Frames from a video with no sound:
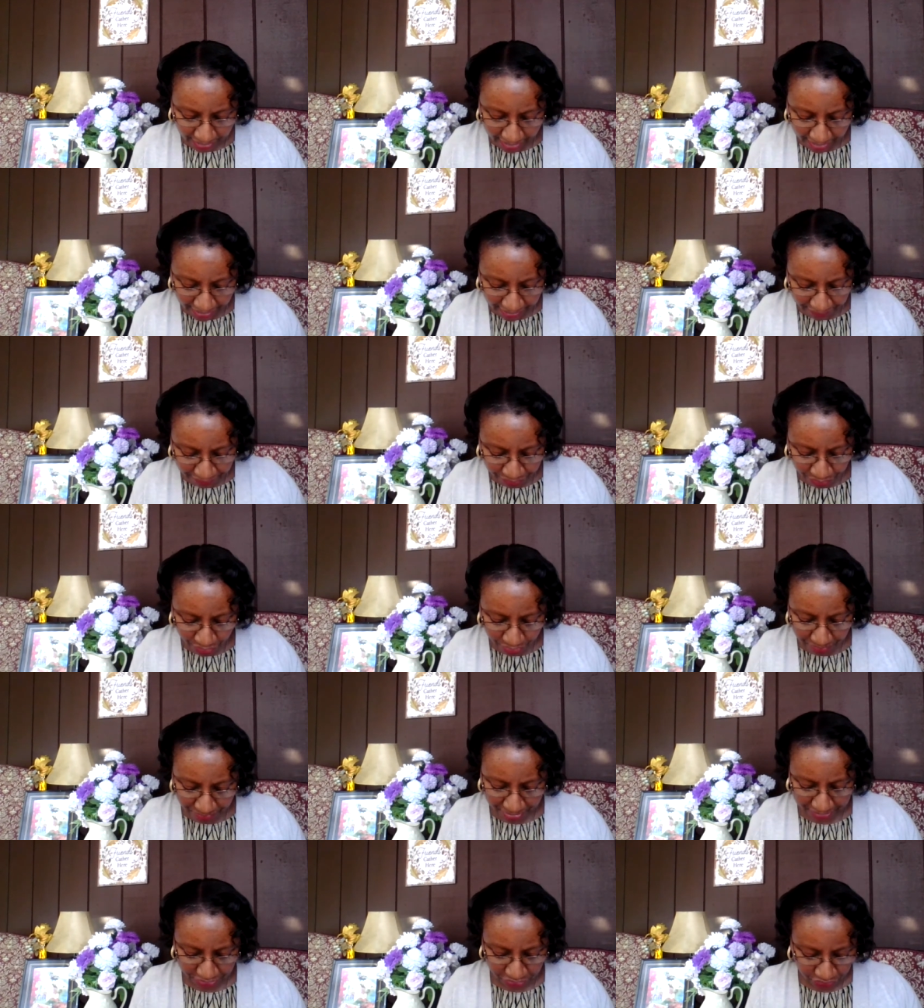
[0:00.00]
I have
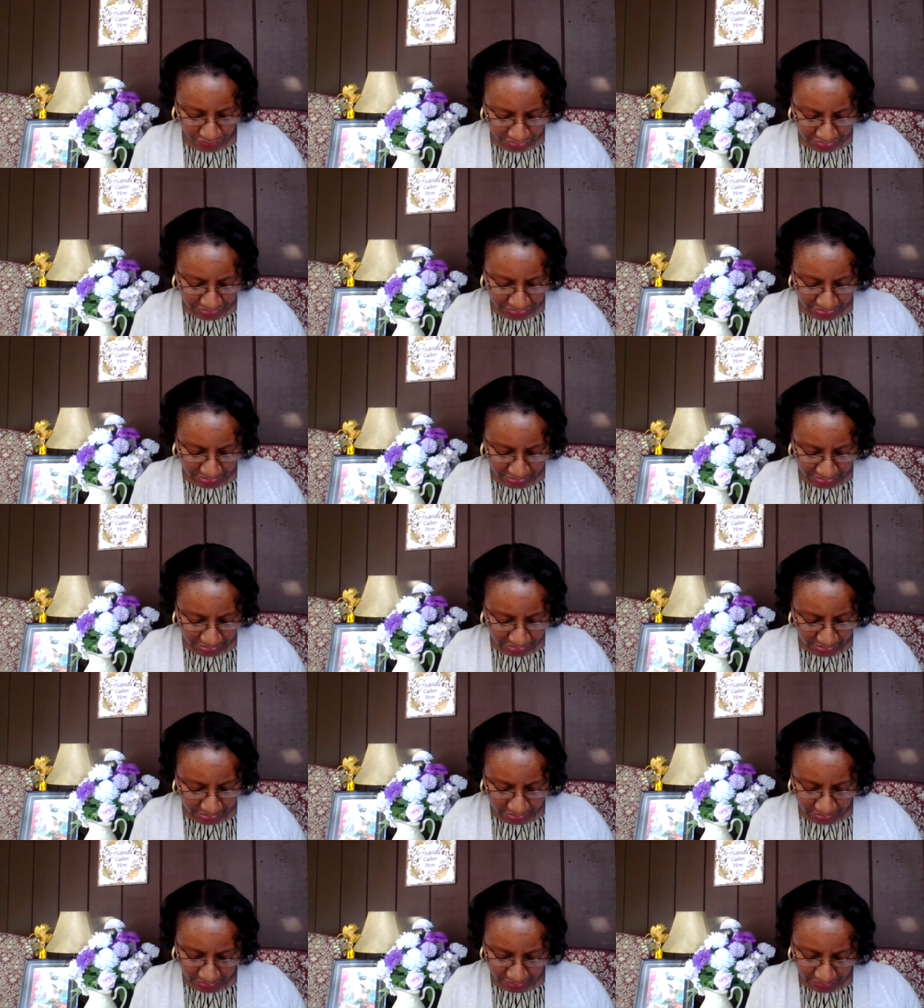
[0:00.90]
put my trust in
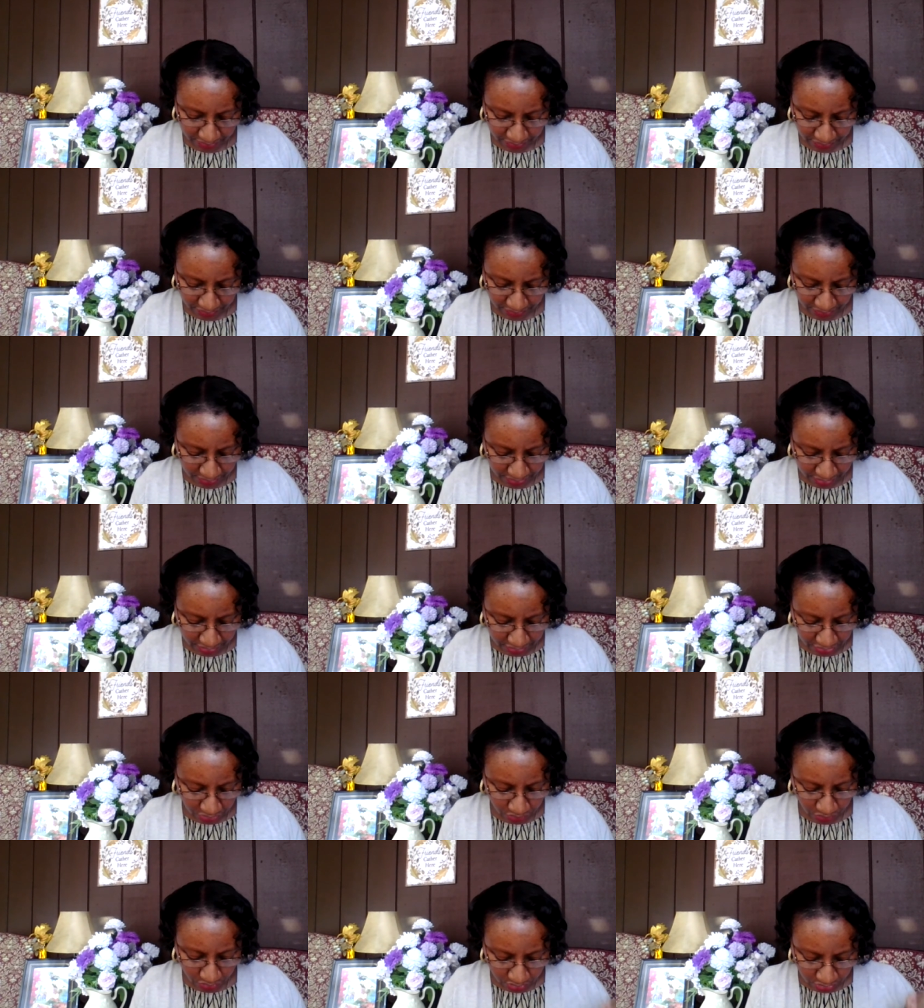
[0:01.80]
thee, in
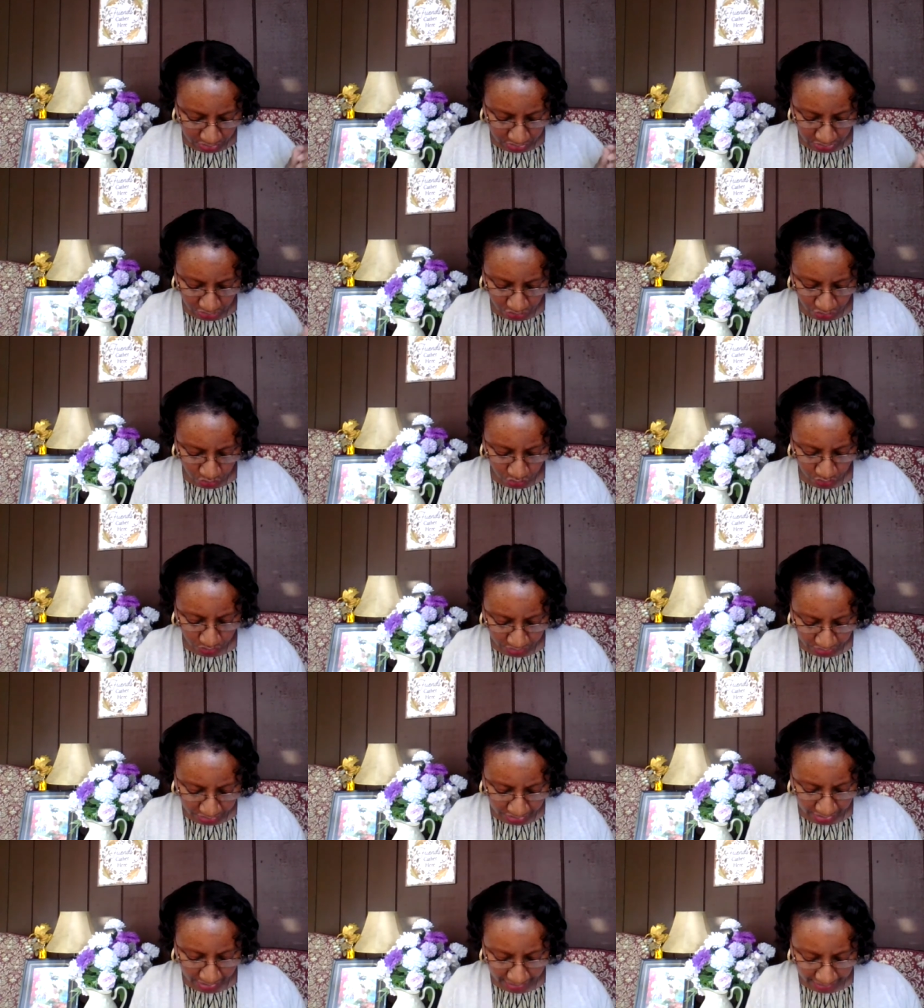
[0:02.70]
the, in the
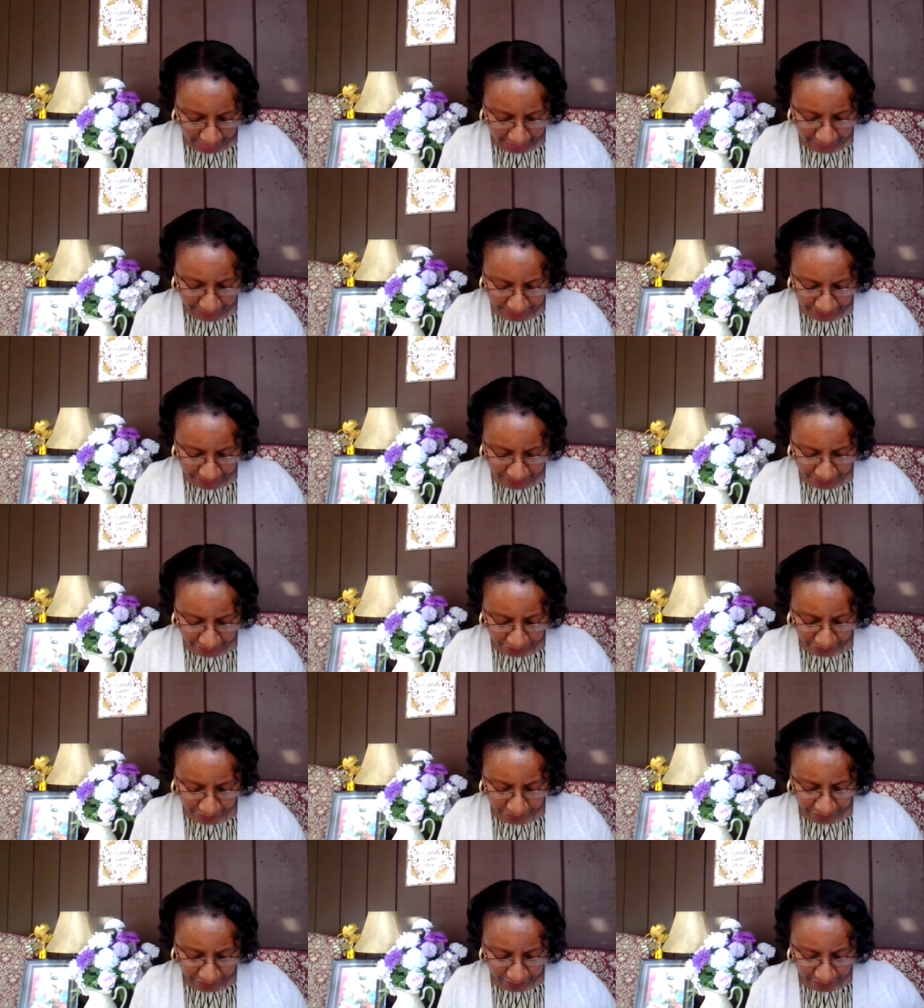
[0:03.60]
Lord God,
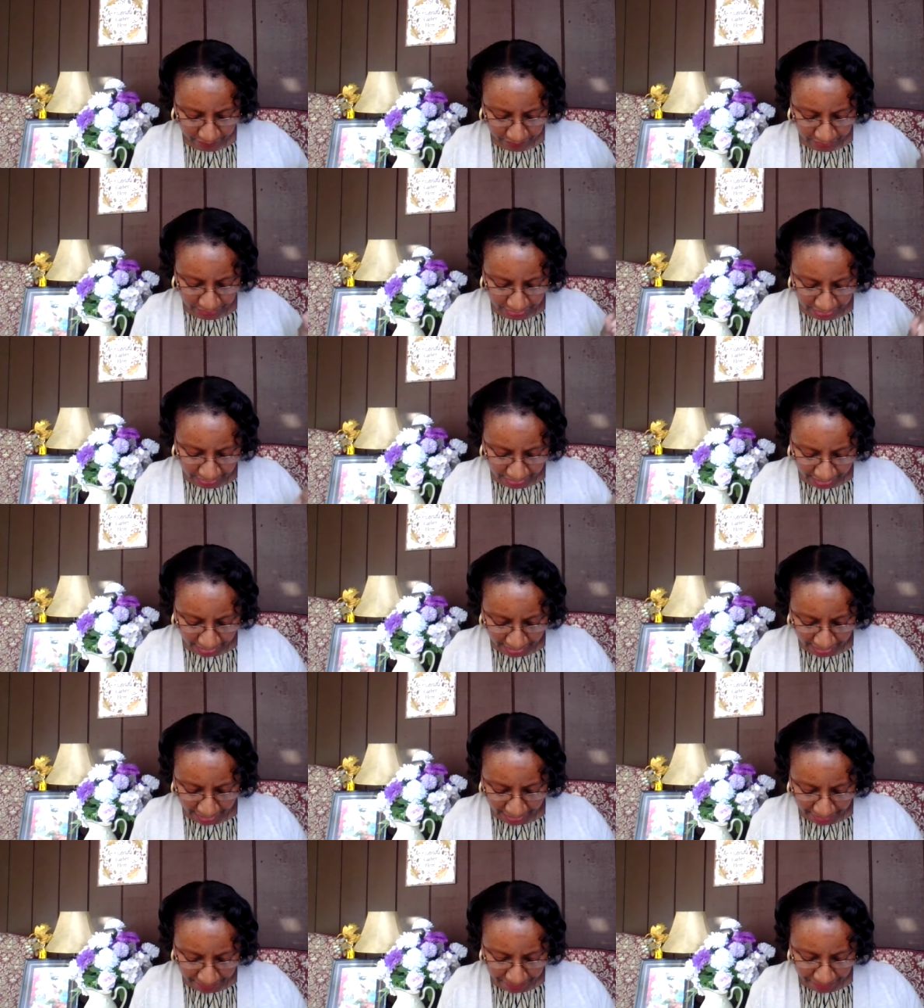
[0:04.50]
that
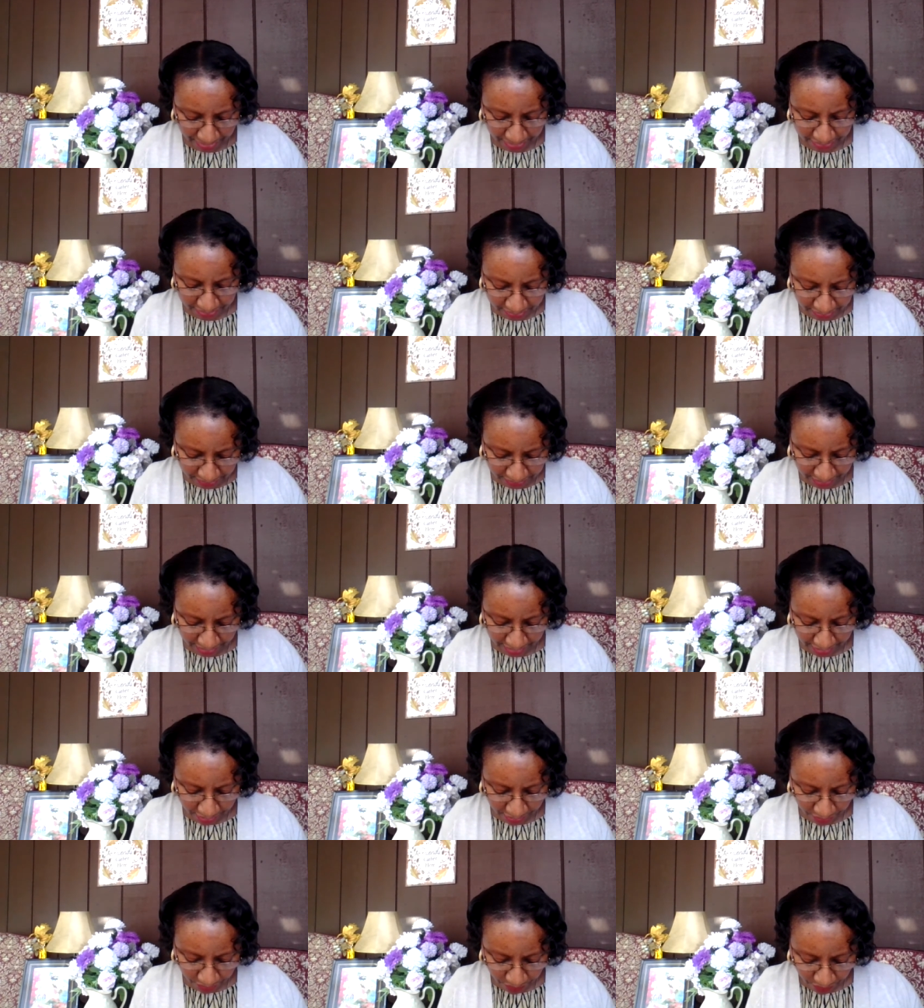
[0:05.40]
I may
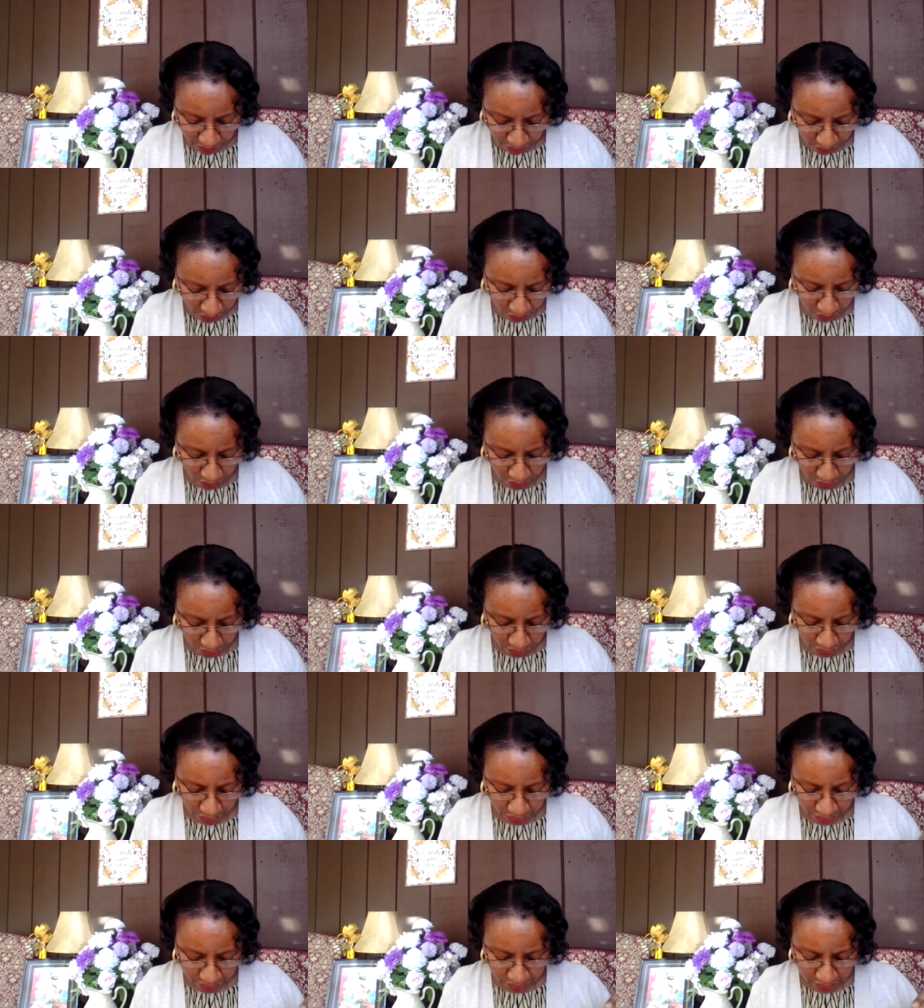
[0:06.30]
declare
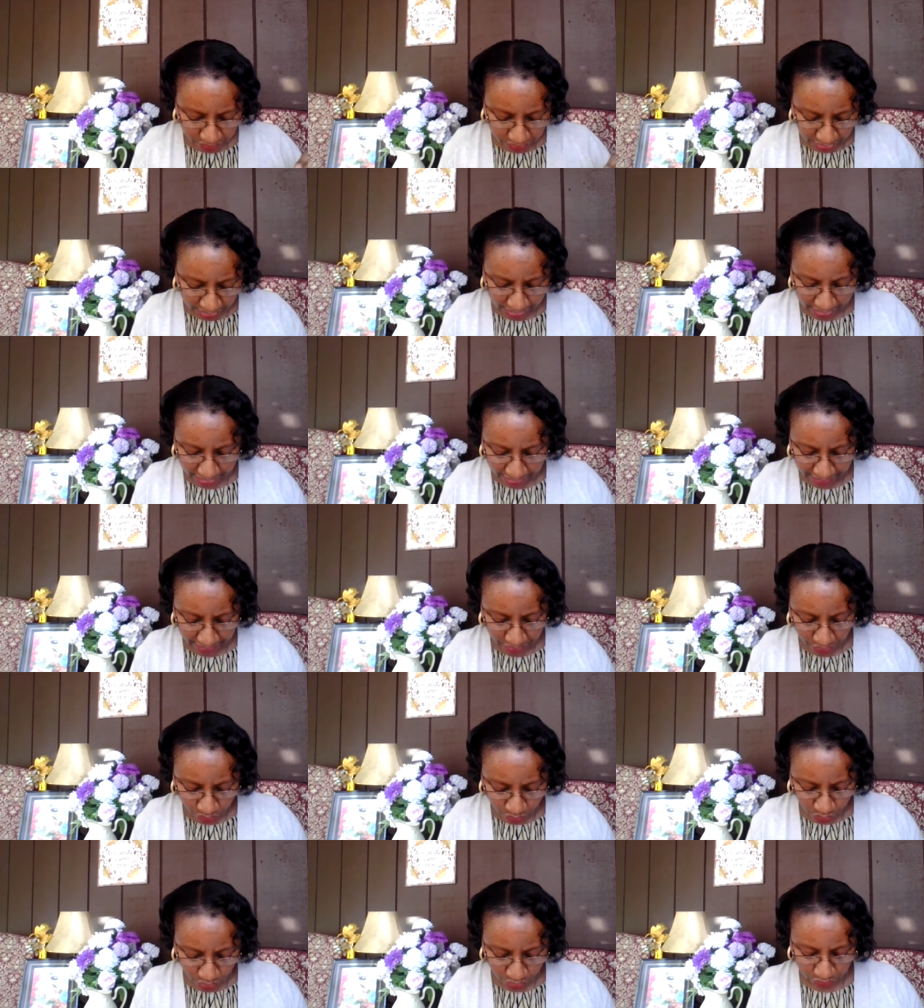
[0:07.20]
all thy
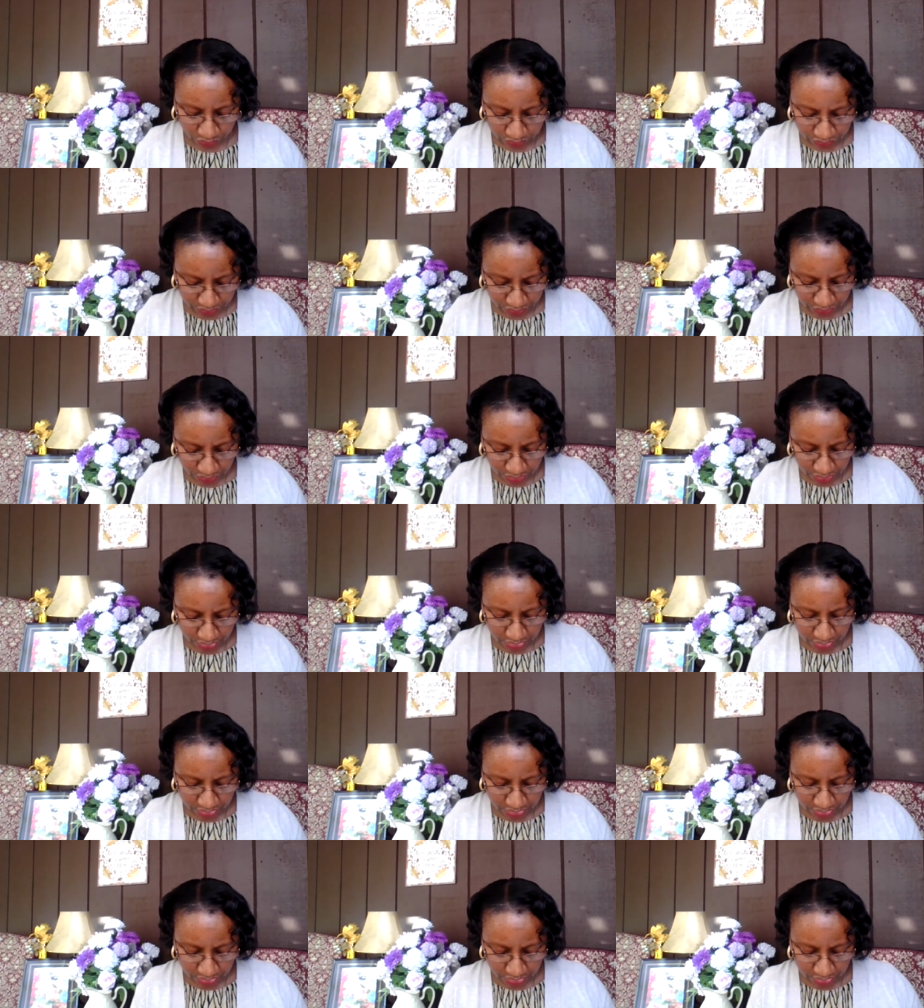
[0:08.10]
works.